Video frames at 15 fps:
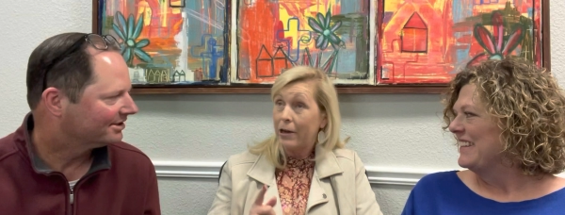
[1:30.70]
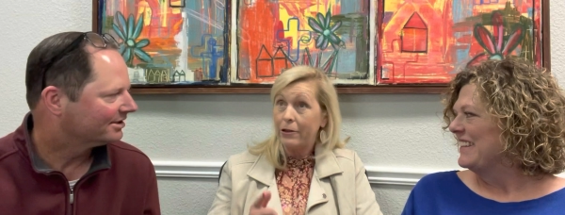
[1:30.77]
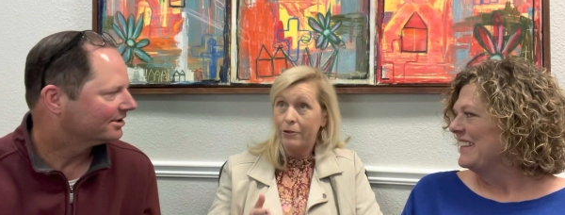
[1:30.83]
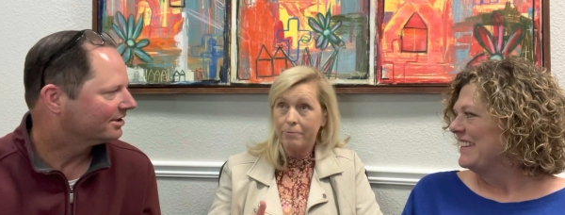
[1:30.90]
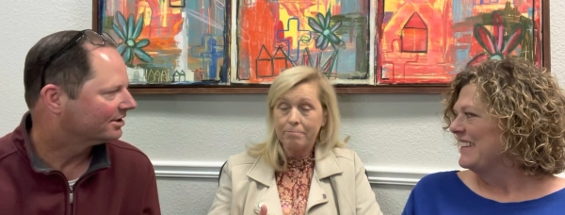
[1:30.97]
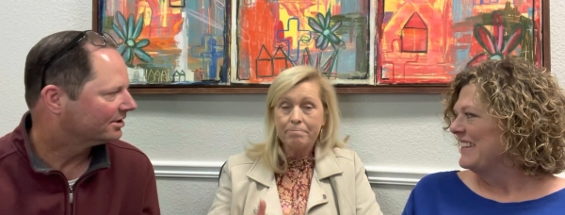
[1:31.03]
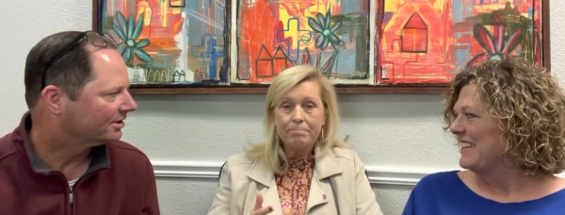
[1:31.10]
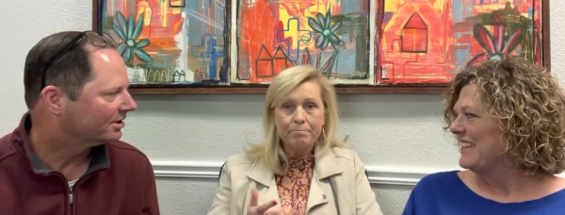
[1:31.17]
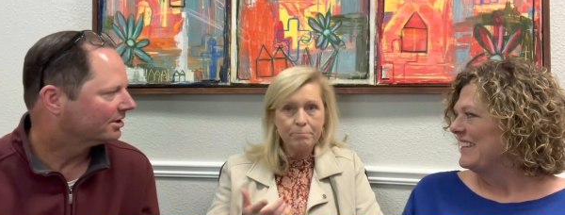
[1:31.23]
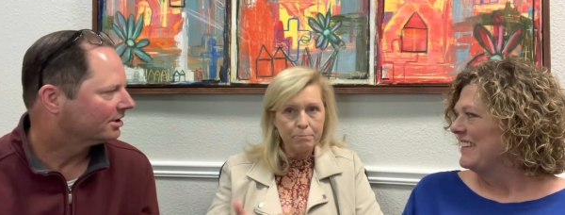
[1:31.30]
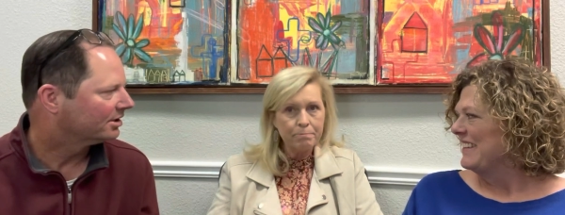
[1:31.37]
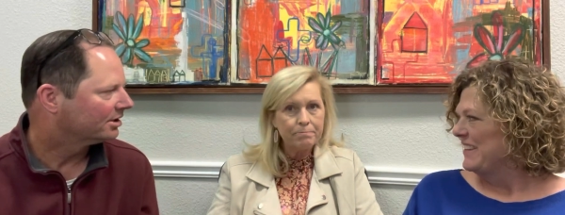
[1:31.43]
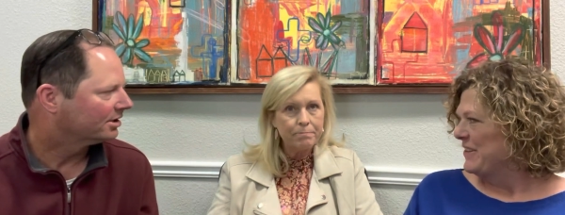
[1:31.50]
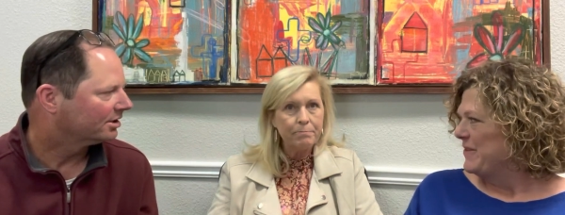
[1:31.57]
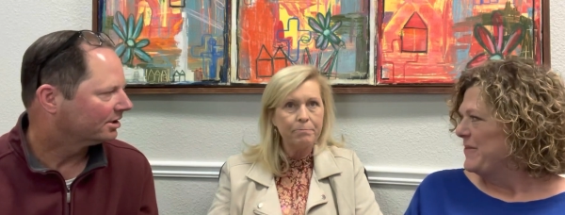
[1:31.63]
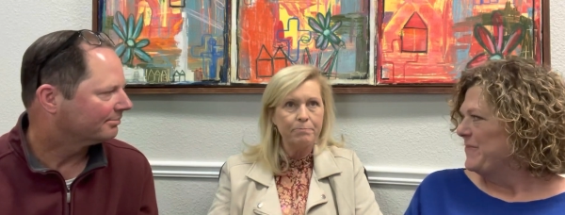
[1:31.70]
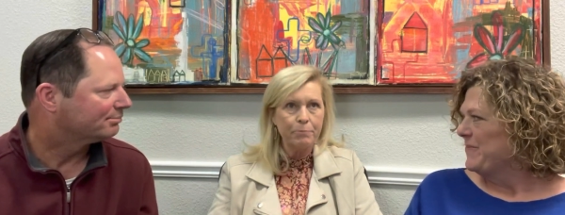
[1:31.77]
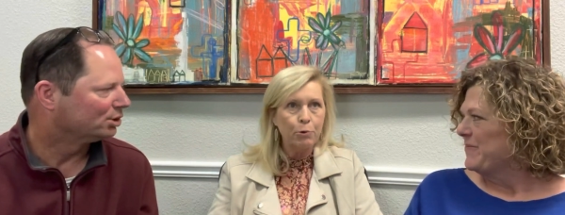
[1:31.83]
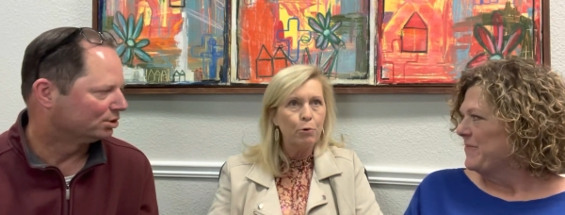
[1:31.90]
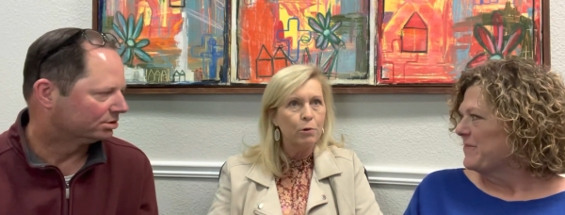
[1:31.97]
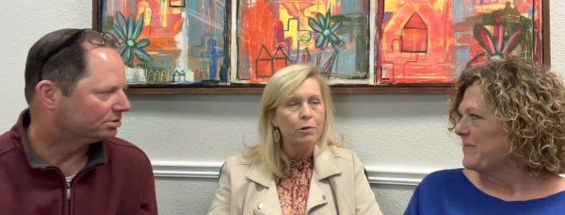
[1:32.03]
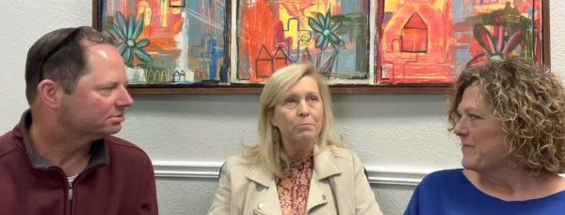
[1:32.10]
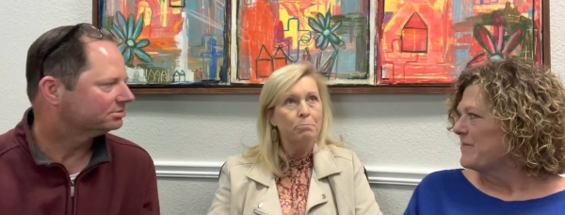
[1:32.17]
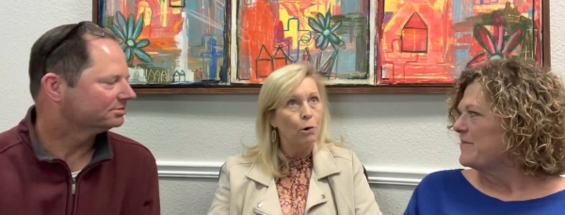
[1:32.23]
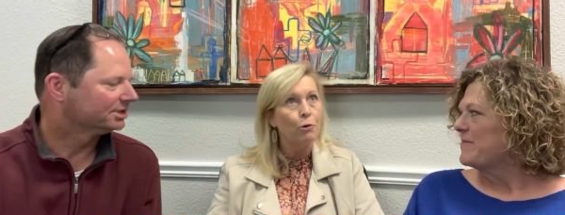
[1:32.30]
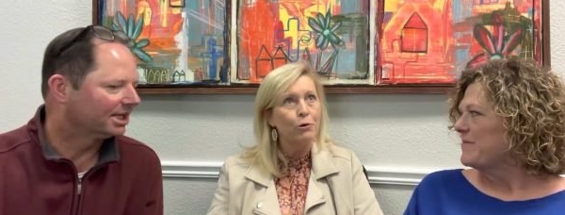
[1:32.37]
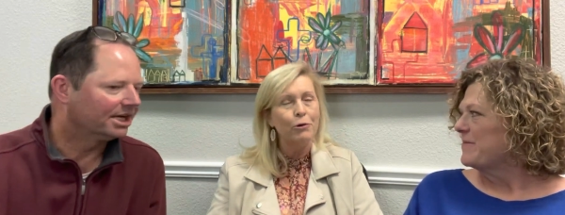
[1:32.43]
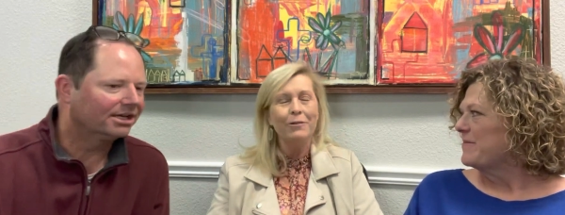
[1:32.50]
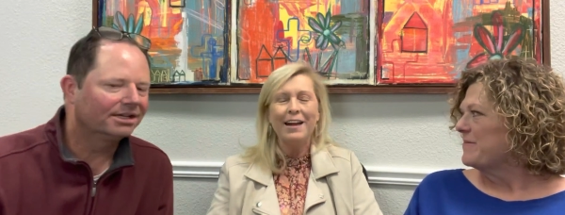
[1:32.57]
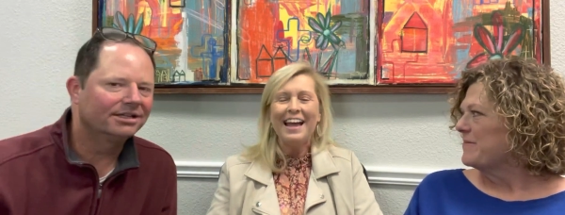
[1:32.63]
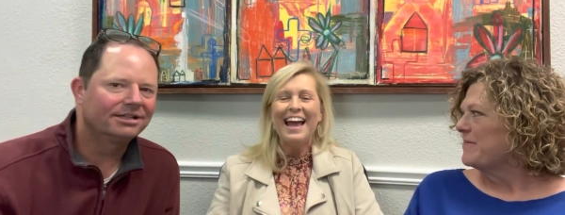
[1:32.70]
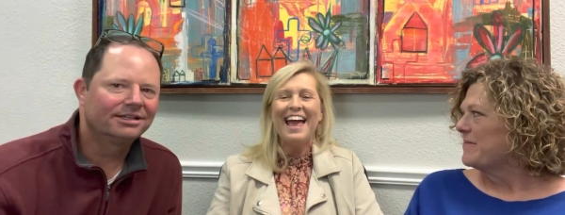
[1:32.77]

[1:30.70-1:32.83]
Speaker 1: our pool, motor. Yeah.